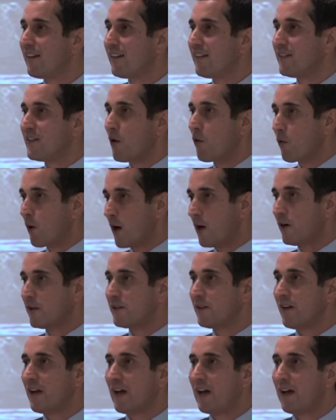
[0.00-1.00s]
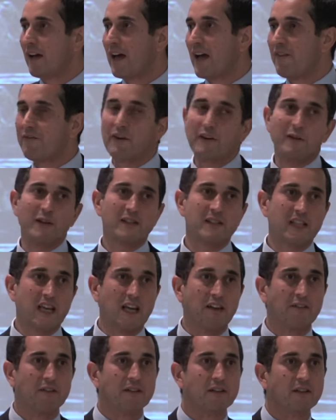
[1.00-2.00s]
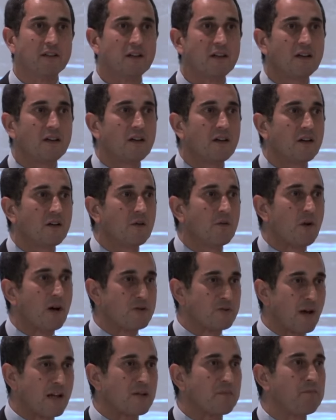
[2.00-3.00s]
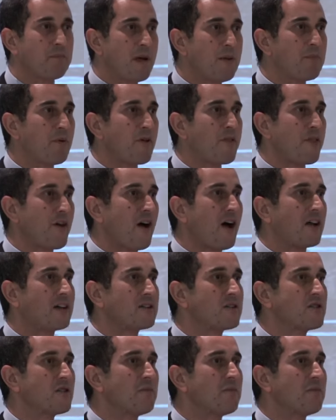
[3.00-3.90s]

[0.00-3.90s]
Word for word: the world ever received, was what people thought to